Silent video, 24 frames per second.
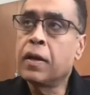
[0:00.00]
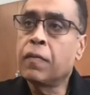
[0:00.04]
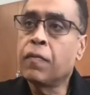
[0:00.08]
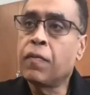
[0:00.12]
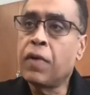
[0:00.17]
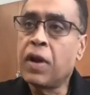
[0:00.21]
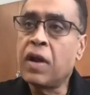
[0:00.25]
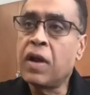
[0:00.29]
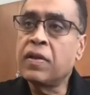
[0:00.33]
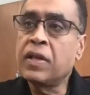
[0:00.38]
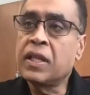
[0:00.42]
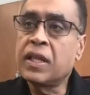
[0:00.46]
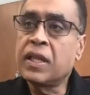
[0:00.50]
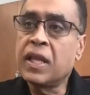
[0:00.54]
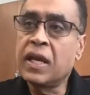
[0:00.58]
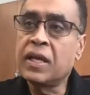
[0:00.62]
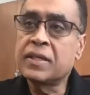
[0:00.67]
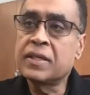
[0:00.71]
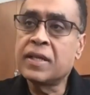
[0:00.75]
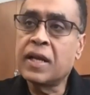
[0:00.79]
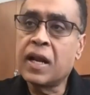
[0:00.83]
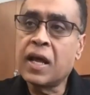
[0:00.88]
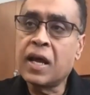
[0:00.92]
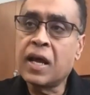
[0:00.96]
one of the things
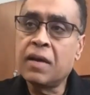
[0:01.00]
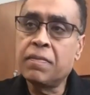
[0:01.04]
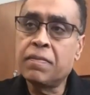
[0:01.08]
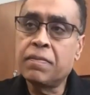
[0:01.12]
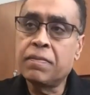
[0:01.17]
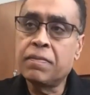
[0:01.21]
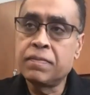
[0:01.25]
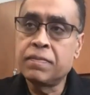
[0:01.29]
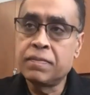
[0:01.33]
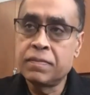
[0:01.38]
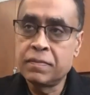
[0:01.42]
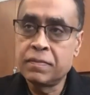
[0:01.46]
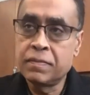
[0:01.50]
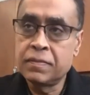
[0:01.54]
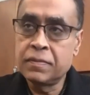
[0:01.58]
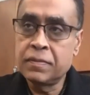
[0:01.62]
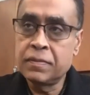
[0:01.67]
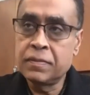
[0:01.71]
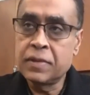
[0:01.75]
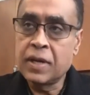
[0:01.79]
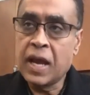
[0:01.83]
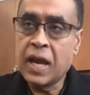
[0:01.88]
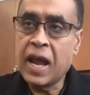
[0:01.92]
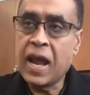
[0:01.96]
that I
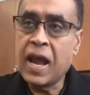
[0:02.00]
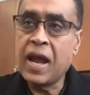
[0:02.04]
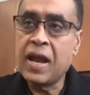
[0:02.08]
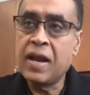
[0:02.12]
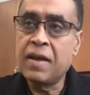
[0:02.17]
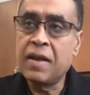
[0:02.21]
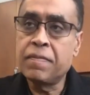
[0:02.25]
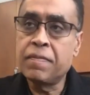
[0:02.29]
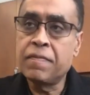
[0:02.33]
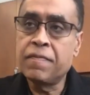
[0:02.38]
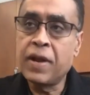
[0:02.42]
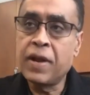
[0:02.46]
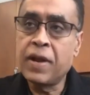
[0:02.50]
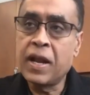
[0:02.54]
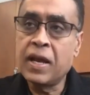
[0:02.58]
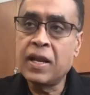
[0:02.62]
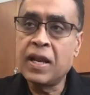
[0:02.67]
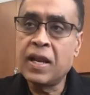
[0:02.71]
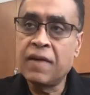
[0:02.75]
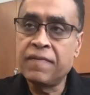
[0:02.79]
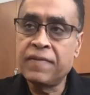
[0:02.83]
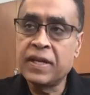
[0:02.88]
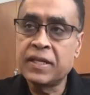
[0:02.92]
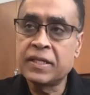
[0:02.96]
had when I
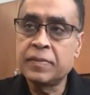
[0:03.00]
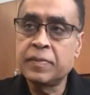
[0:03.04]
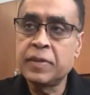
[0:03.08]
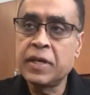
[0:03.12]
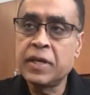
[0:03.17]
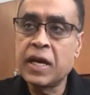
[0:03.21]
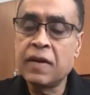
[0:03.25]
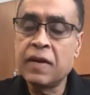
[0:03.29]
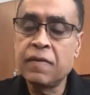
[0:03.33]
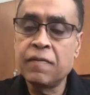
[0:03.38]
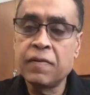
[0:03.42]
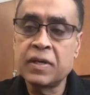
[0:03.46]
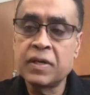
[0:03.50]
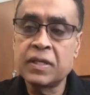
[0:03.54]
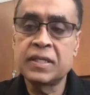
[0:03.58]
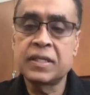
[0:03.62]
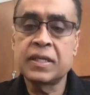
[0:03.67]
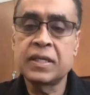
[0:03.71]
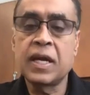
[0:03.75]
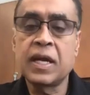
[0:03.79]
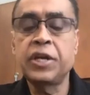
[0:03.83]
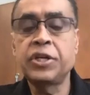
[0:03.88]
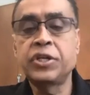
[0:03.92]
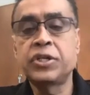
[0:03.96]
left SPI was
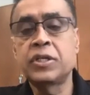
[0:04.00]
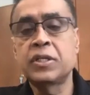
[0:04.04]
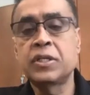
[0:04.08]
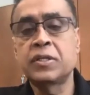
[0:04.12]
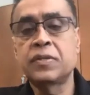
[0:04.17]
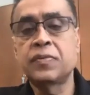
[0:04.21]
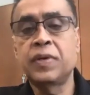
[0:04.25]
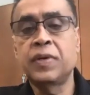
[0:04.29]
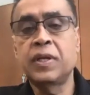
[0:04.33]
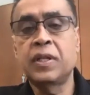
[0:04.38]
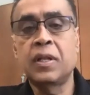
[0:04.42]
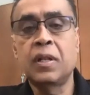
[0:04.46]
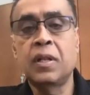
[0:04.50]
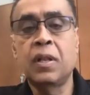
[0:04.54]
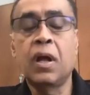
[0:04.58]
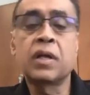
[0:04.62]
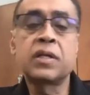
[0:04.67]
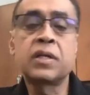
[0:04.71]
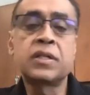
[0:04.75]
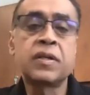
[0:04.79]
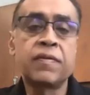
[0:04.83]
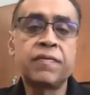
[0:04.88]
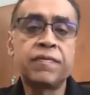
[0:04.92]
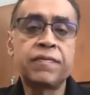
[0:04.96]
connections with
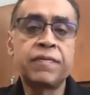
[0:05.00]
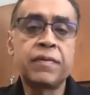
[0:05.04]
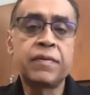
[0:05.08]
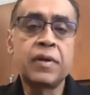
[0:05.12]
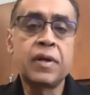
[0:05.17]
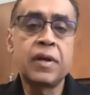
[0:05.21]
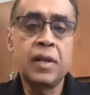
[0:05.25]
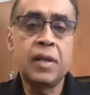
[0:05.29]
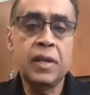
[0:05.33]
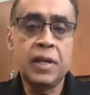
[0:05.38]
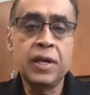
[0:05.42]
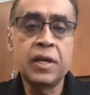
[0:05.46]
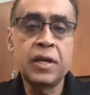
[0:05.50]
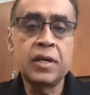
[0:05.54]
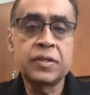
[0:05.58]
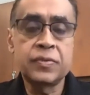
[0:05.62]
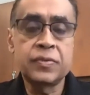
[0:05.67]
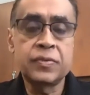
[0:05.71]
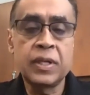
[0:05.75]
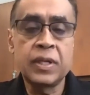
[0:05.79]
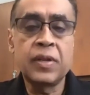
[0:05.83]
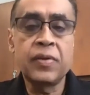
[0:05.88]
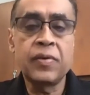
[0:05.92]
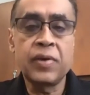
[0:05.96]
lots of leaders
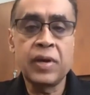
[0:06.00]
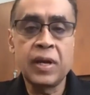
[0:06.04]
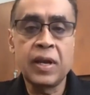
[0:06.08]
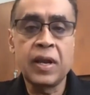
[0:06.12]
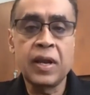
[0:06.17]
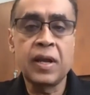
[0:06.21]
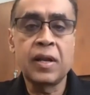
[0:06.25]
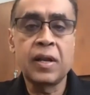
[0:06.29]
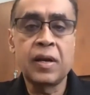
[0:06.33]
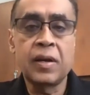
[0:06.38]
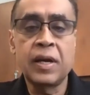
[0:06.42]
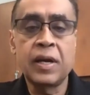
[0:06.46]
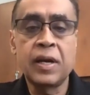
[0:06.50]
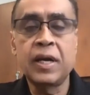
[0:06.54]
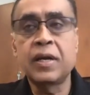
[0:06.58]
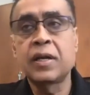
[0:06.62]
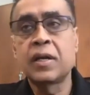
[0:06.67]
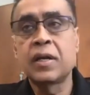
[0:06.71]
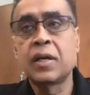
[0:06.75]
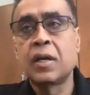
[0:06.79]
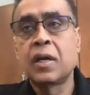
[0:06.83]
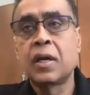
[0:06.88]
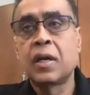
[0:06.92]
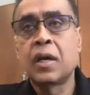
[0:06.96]
within retail, right?
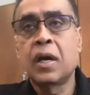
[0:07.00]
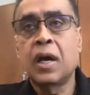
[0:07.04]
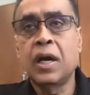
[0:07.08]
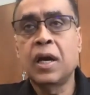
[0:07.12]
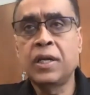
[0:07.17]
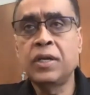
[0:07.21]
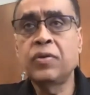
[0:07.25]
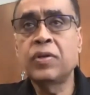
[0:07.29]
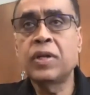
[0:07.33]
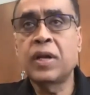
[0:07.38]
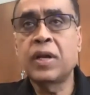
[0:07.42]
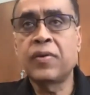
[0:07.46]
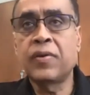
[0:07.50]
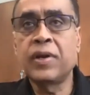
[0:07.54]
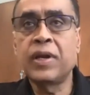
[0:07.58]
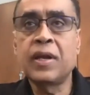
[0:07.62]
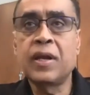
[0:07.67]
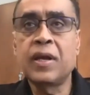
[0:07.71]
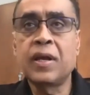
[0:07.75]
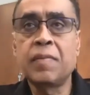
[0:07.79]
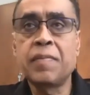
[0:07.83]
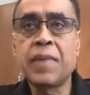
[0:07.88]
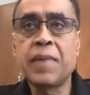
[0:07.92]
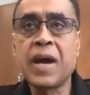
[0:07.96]
I knew that
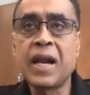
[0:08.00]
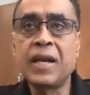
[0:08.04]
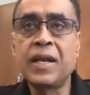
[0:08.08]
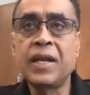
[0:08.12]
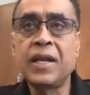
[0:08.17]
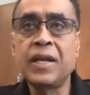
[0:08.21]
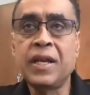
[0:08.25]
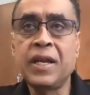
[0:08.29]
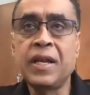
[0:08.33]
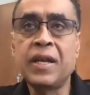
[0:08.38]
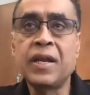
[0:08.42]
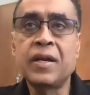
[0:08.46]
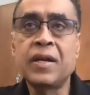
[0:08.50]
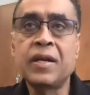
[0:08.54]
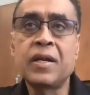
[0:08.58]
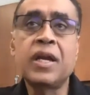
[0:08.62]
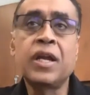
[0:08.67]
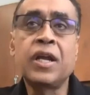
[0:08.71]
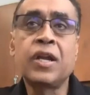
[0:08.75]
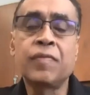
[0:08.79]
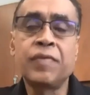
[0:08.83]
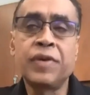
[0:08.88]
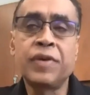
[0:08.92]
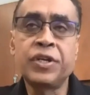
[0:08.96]
retail badly needed
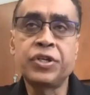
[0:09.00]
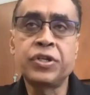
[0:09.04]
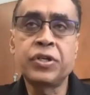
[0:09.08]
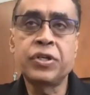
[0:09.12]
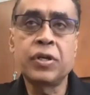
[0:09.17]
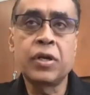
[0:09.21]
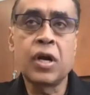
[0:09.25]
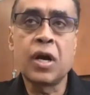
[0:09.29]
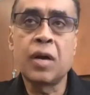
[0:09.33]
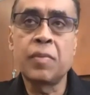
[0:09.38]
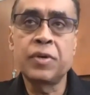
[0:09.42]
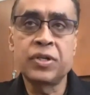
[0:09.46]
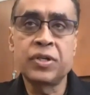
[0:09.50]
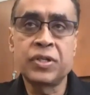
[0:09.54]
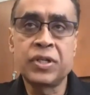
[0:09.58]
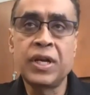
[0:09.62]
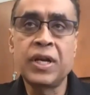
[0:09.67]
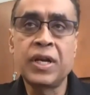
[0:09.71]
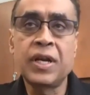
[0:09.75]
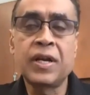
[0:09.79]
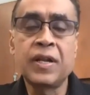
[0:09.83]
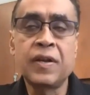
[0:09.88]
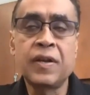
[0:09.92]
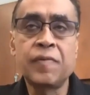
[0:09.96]
innovation, commerce
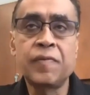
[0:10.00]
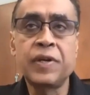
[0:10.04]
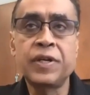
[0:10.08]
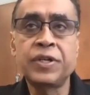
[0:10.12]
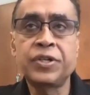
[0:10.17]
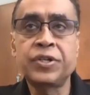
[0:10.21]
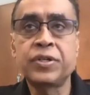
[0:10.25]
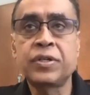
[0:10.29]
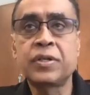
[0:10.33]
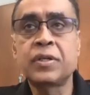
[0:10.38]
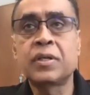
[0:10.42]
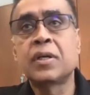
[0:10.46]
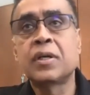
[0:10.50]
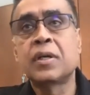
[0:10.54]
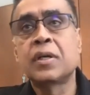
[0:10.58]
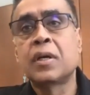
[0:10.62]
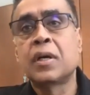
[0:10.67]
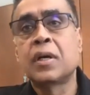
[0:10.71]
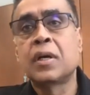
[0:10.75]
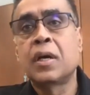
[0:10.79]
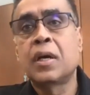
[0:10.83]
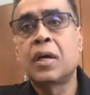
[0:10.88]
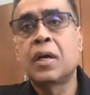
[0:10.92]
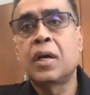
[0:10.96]
needed innovation.
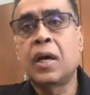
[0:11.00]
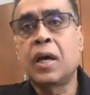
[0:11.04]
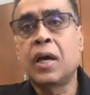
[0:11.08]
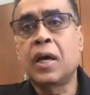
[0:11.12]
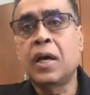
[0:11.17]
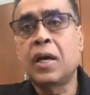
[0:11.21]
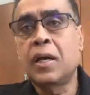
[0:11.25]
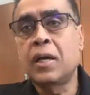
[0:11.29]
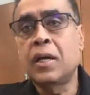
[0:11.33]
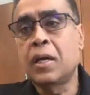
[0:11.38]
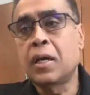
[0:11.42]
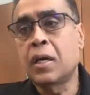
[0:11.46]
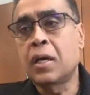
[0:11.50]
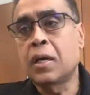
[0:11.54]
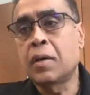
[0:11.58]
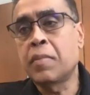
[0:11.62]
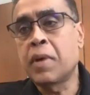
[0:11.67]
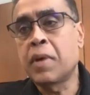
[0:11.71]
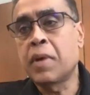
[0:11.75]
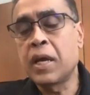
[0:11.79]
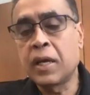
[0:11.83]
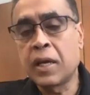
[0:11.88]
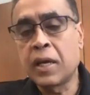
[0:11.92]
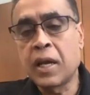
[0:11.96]
And
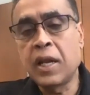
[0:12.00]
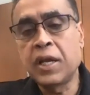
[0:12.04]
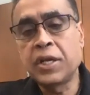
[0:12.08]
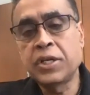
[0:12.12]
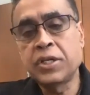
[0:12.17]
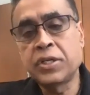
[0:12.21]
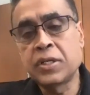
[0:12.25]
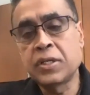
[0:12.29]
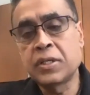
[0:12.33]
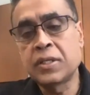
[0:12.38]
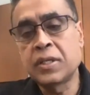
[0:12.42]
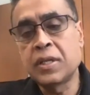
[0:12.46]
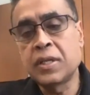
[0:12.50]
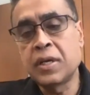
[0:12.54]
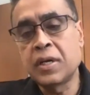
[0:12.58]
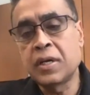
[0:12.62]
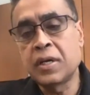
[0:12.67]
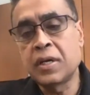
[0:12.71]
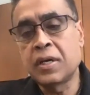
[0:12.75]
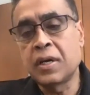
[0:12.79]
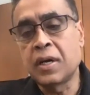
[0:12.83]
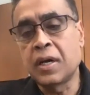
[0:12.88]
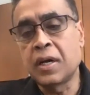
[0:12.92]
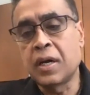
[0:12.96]
my connections
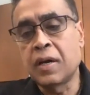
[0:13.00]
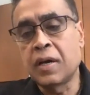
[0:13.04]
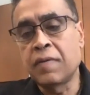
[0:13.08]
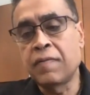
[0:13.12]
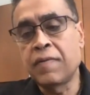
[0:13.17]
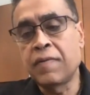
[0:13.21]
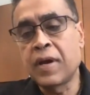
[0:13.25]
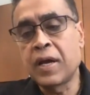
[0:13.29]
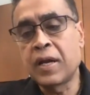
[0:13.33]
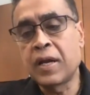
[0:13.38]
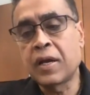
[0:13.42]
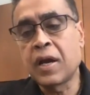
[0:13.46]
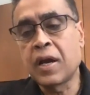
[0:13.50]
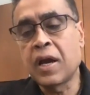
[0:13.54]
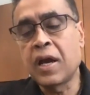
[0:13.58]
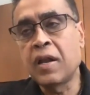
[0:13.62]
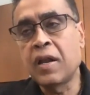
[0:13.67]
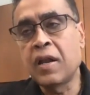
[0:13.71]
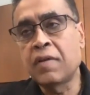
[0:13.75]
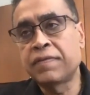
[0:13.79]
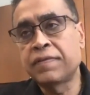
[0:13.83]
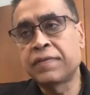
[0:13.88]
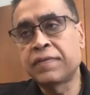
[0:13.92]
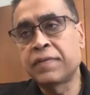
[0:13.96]
there were kind
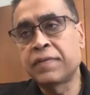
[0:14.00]
of